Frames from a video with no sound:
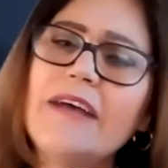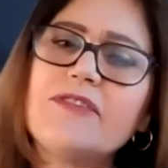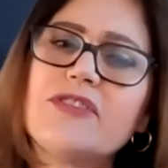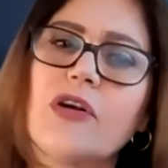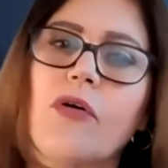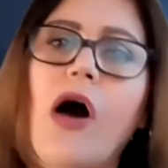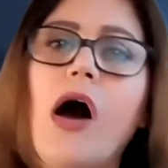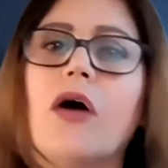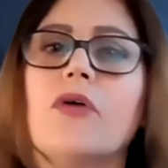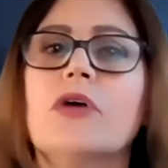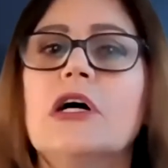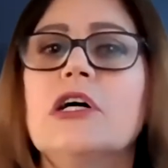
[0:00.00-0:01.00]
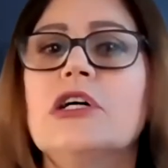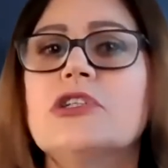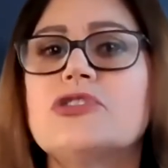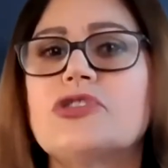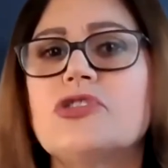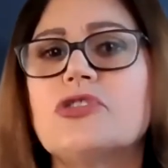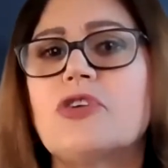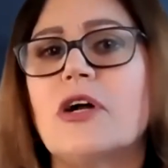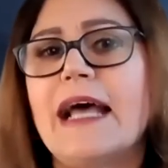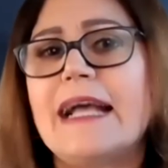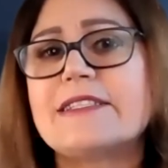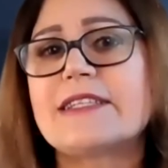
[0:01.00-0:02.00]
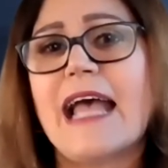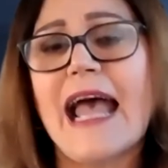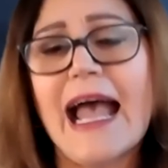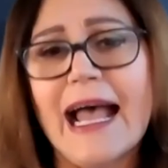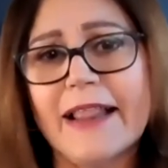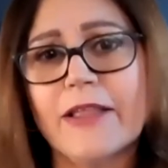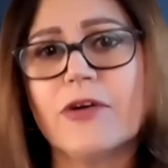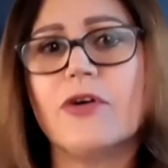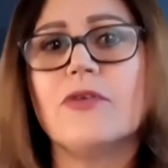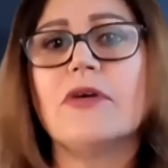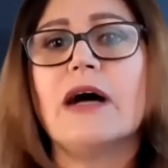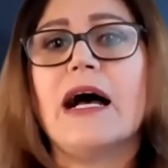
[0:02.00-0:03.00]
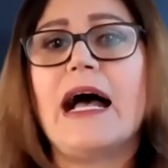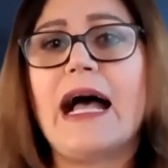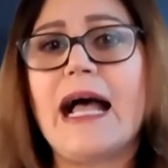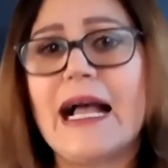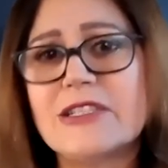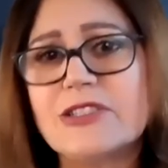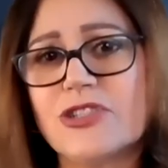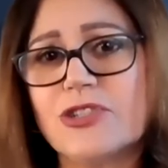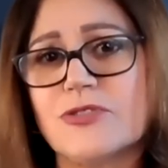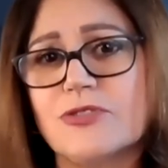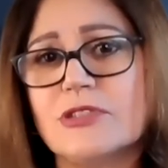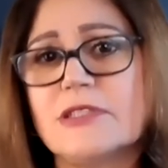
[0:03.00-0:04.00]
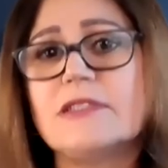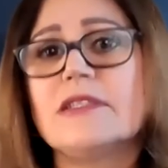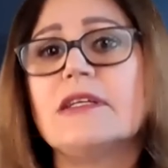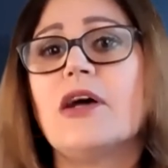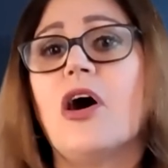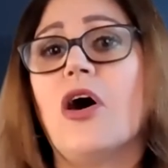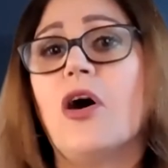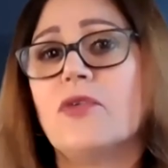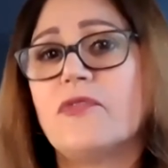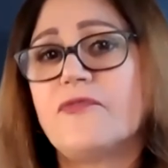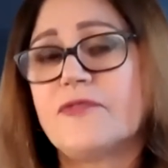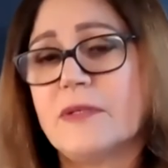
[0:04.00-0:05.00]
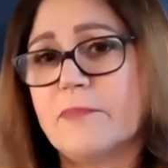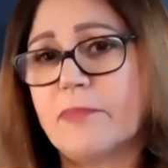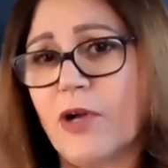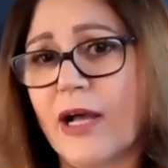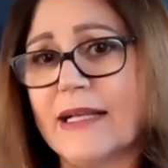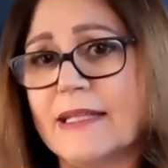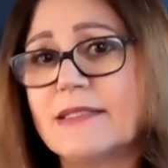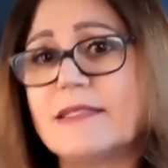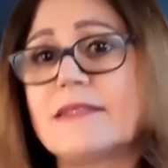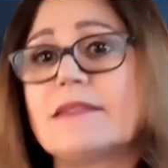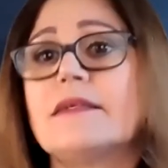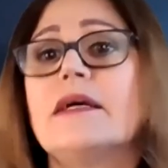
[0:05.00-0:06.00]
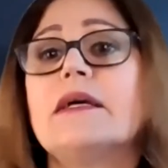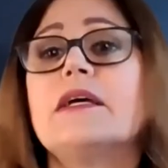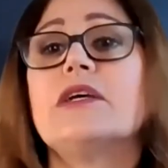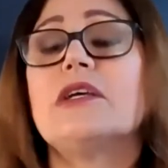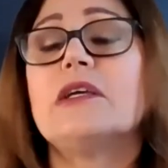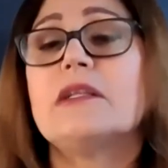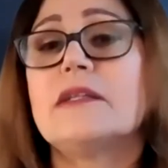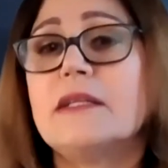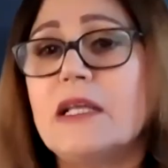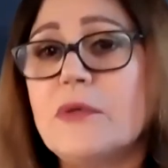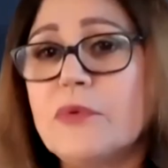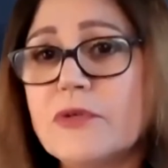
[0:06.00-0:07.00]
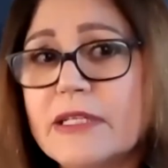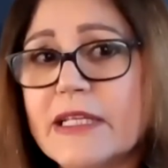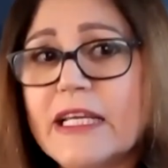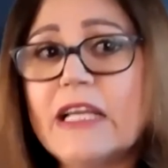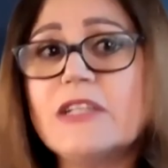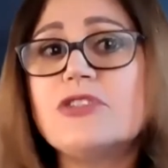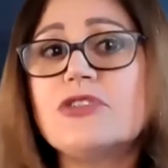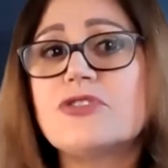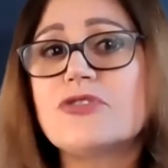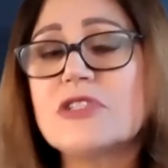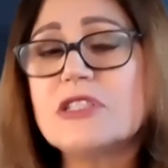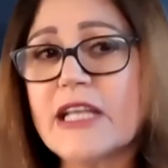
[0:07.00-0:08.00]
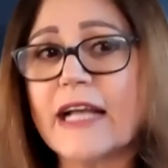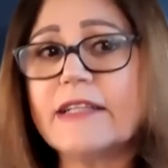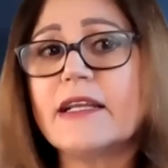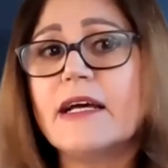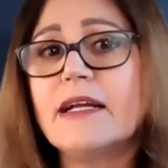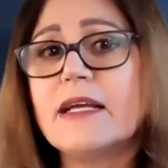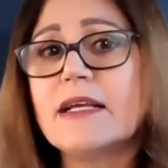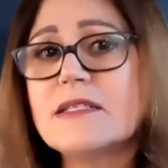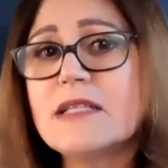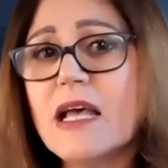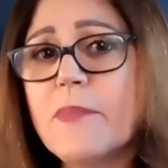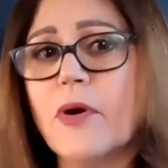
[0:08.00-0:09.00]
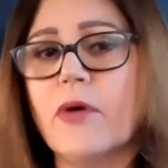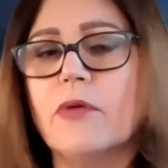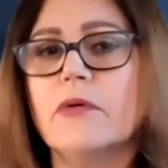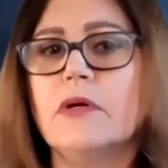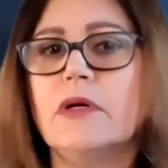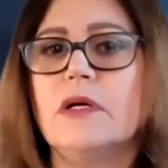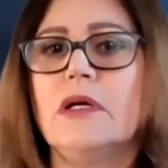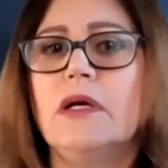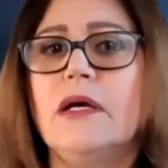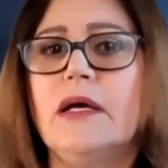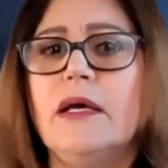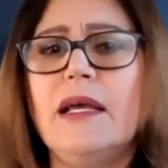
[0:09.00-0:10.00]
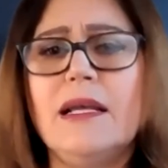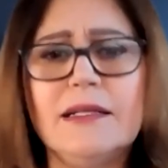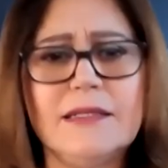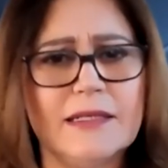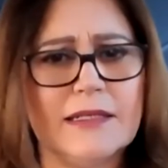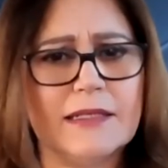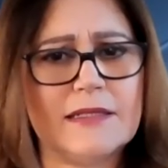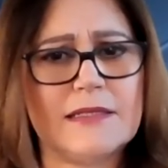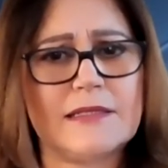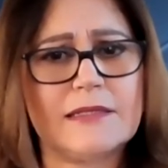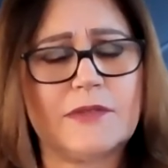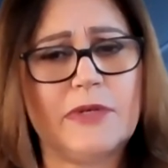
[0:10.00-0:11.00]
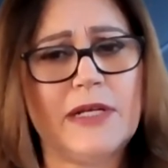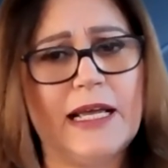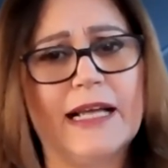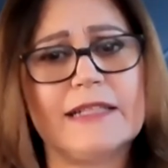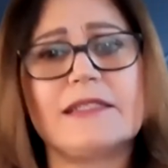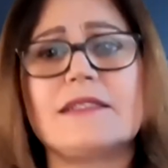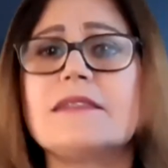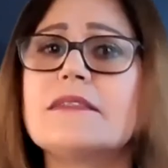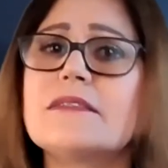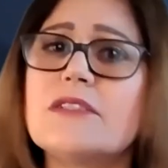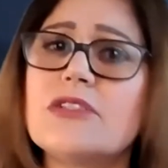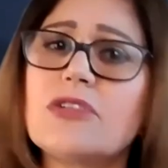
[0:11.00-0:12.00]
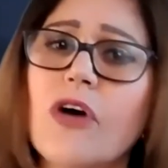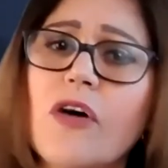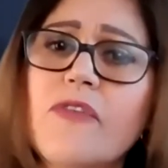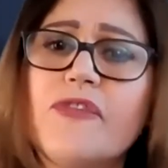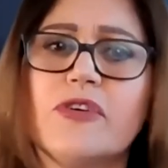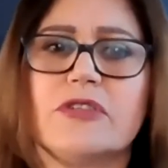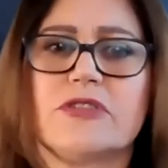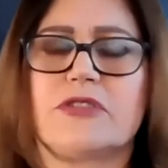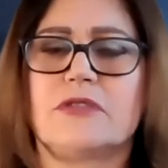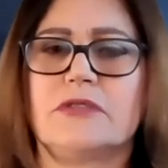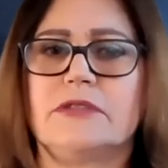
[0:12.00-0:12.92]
After all, to collect ethical attitudes of the employees, they will need to set an example, and this creates discomfort.